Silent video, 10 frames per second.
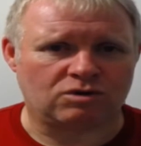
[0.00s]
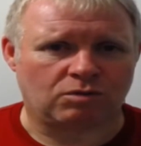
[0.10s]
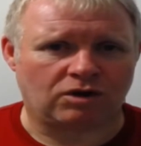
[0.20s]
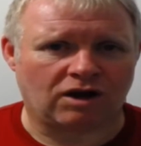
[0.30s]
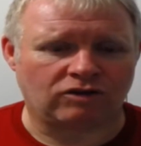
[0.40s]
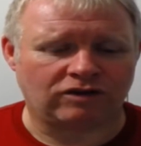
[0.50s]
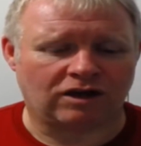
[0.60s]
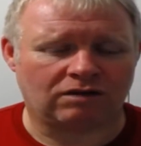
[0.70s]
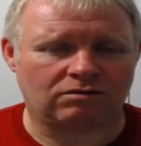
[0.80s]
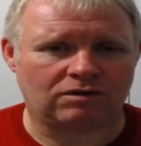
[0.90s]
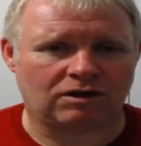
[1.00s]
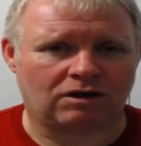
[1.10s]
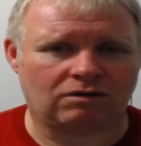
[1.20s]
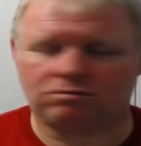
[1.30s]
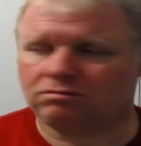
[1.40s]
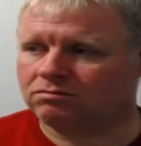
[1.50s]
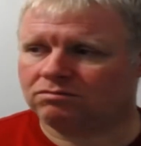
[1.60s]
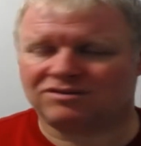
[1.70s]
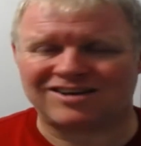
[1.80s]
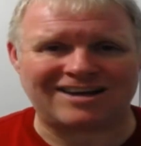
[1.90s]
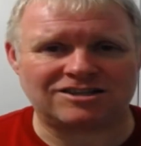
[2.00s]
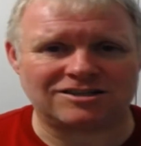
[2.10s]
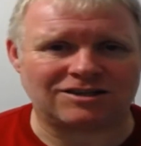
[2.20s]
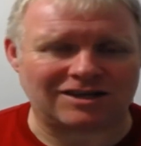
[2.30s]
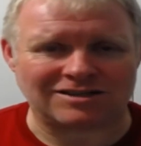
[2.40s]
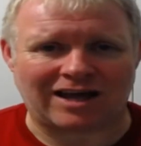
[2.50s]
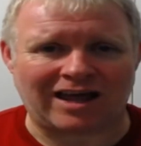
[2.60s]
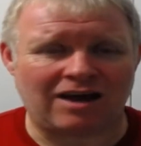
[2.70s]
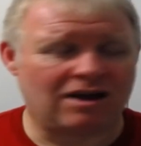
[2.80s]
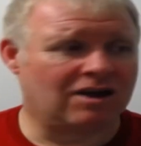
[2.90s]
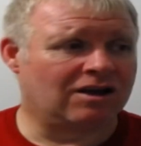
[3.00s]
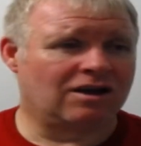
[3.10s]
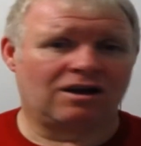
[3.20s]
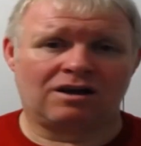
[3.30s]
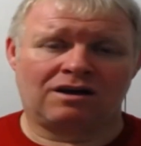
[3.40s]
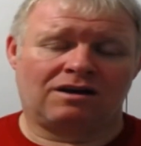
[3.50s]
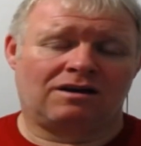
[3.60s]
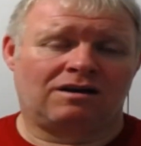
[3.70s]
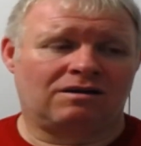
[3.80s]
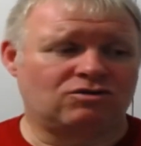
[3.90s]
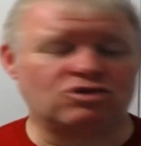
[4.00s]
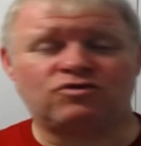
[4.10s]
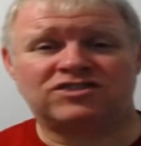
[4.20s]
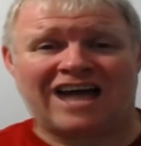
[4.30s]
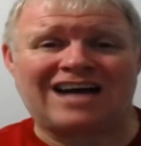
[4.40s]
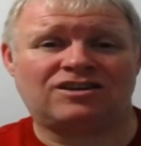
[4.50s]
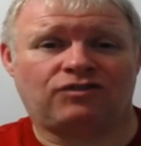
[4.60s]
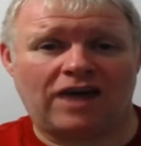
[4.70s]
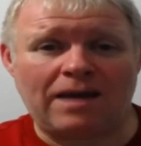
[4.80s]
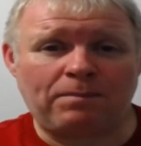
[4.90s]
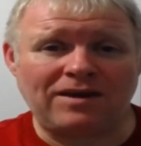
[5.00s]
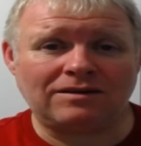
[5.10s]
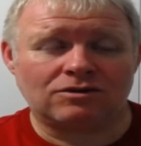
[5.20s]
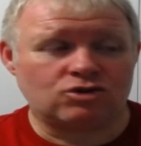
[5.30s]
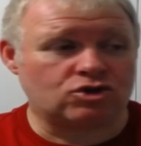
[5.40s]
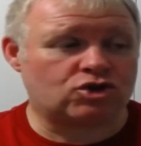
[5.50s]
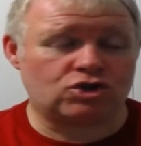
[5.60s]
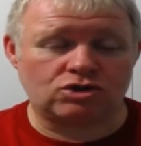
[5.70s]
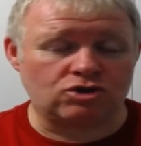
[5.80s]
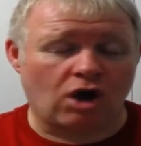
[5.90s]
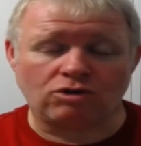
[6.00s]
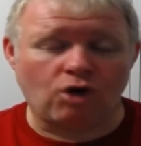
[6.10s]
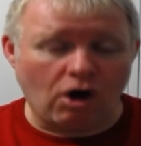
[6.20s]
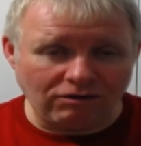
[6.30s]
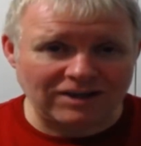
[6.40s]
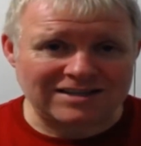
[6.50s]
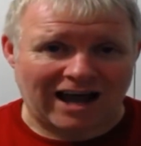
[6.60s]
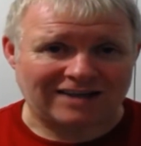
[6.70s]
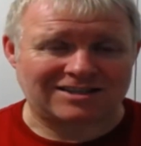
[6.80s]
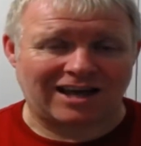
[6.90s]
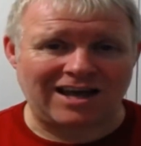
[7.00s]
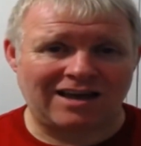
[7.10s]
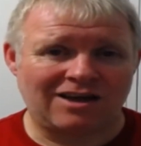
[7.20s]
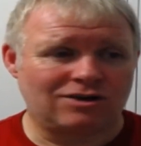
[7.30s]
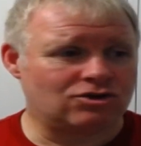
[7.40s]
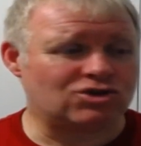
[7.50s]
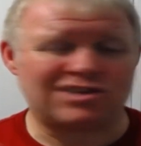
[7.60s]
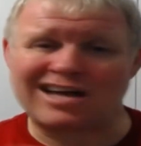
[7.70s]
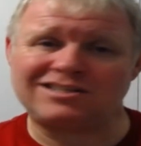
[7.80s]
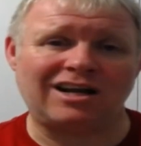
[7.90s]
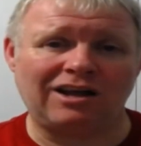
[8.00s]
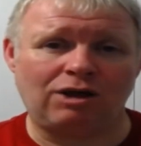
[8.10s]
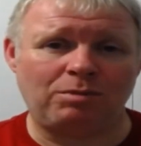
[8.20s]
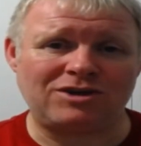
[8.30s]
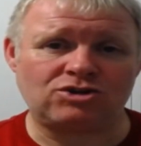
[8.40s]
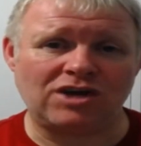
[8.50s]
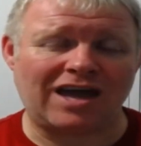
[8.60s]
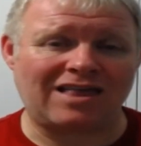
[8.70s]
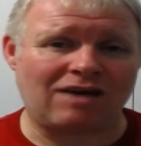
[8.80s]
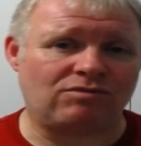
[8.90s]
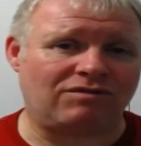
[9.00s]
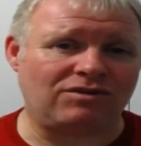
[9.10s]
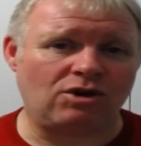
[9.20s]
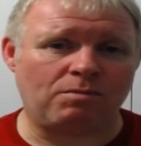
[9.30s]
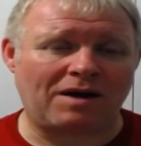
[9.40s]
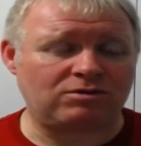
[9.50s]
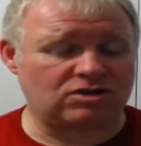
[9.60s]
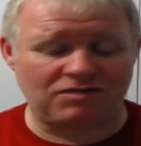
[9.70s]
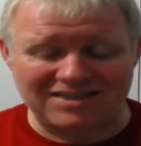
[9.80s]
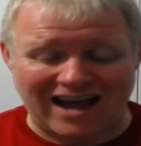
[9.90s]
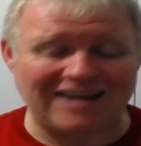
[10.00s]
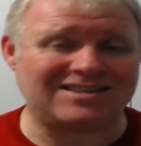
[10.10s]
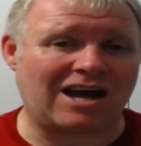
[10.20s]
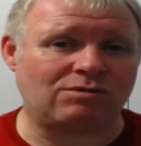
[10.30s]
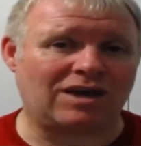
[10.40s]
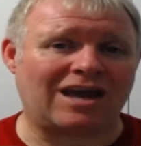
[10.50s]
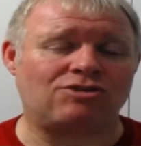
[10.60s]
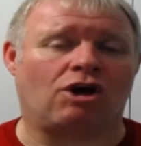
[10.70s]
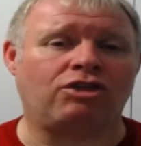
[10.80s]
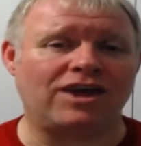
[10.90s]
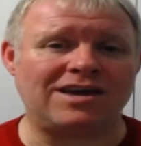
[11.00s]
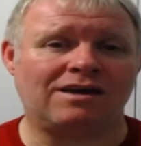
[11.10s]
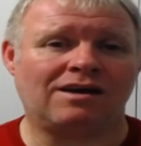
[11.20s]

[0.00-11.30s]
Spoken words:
your money on your, you know, taxes and things like that. Just tax vaping, just not overly tax it, just tax it a little bit so you're getting that revenue back, because if it dies out, you get nothing.